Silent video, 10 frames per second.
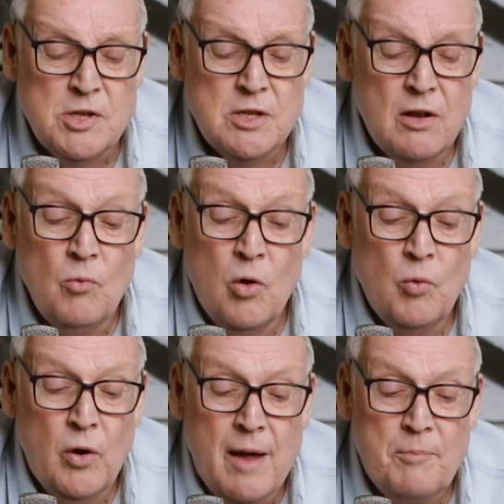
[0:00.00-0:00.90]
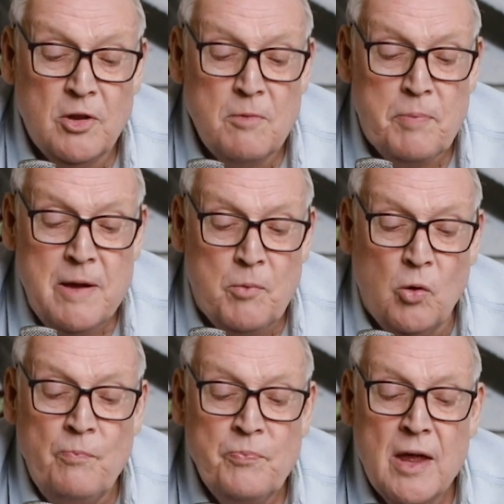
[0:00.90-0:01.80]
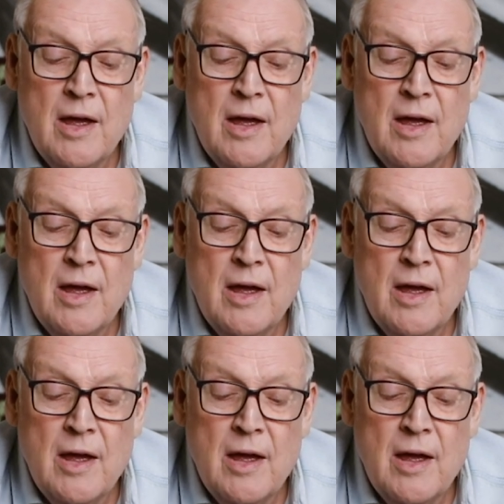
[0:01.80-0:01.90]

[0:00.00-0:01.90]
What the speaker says: This is what will happen to the people